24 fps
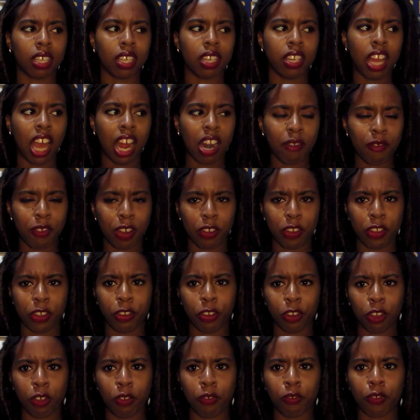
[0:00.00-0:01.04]
not very
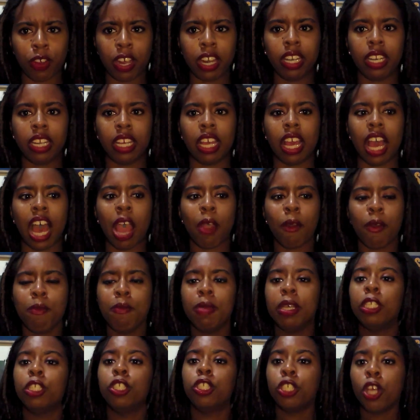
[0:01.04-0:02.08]
girl friendly, I would
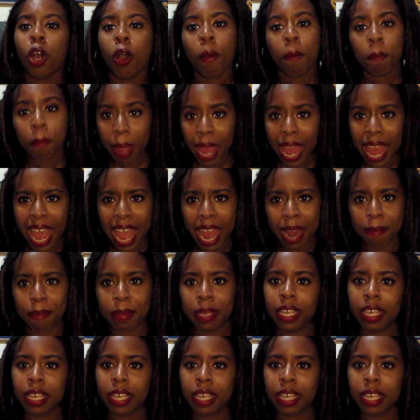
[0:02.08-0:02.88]
be so mad,